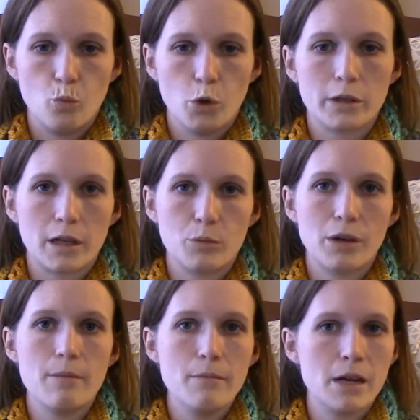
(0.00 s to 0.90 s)
working
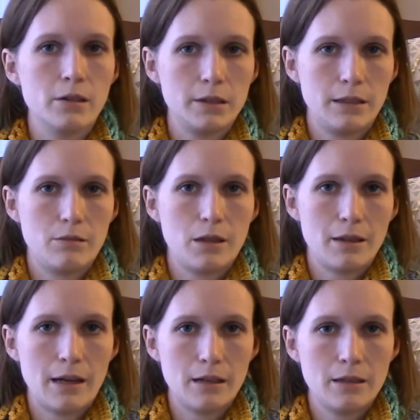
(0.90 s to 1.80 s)
primarily with
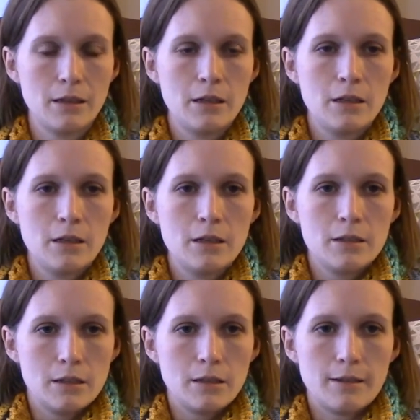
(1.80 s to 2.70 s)
that.
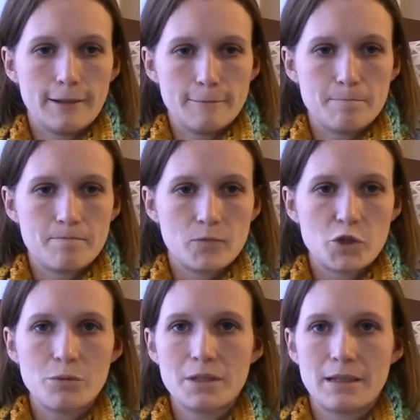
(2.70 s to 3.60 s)

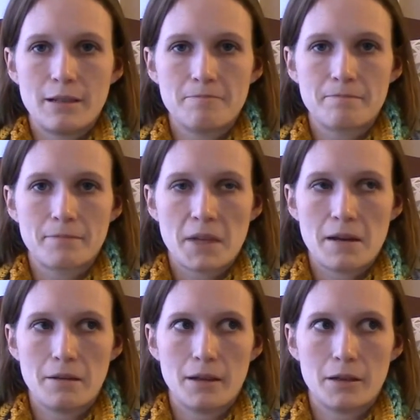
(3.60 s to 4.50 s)
So we'll see
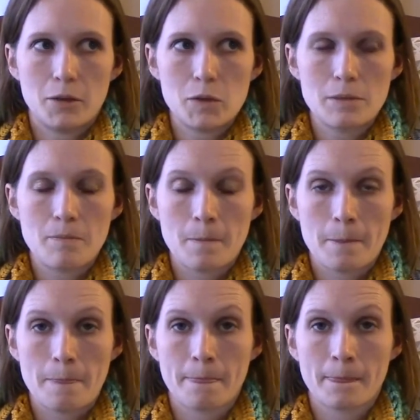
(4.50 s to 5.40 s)
how that goes.
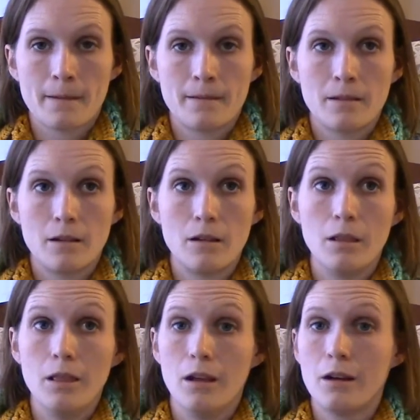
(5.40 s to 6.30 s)

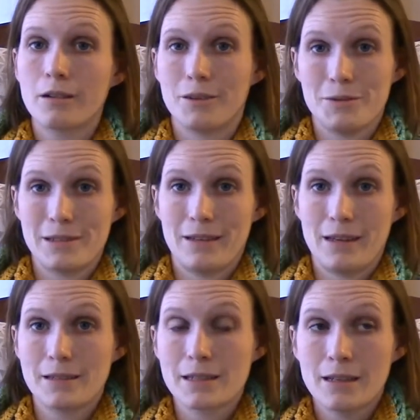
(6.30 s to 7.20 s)
Along those
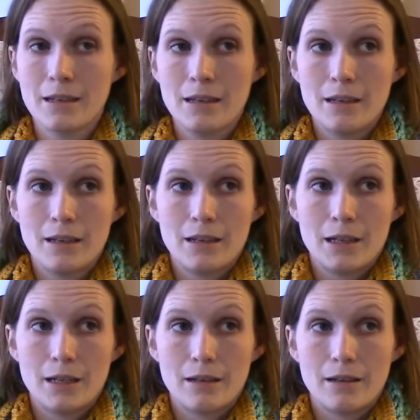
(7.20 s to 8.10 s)
lines,
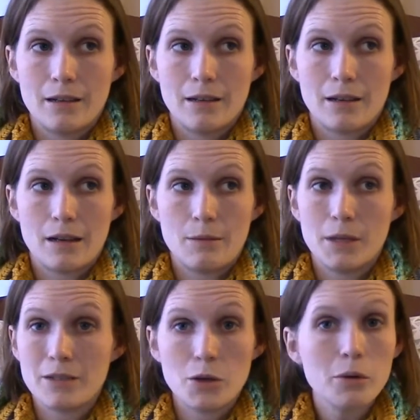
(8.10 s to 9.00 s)
I'm
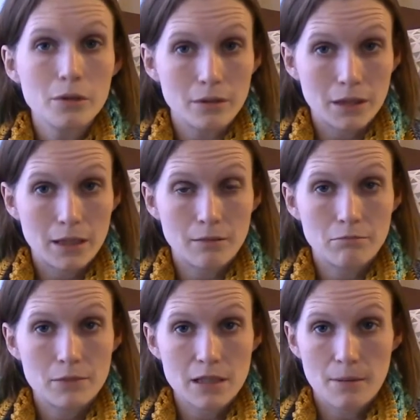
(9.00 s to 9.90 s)
not totally
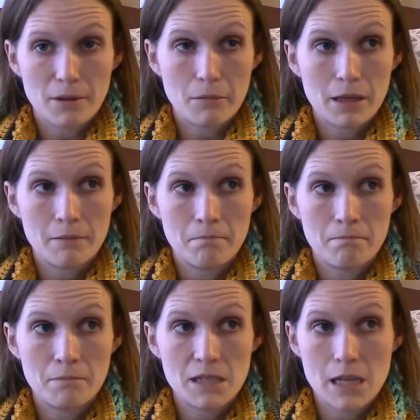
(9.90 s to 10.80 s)
stopping my
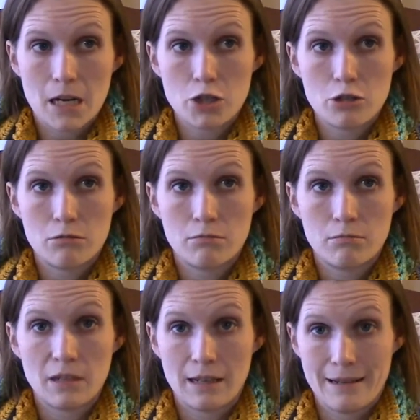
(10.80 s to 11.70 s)
stash
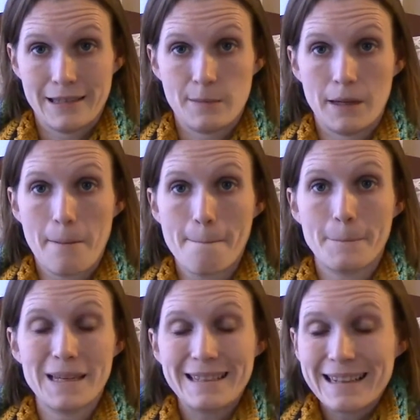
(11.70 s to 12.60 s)
enhancement
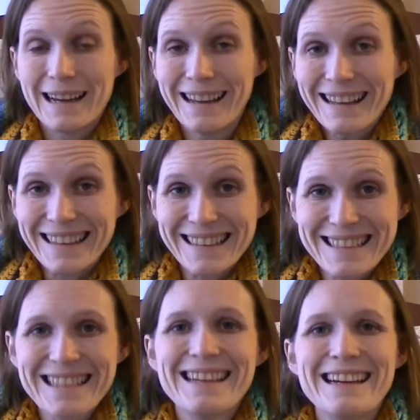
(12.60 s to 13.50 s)
because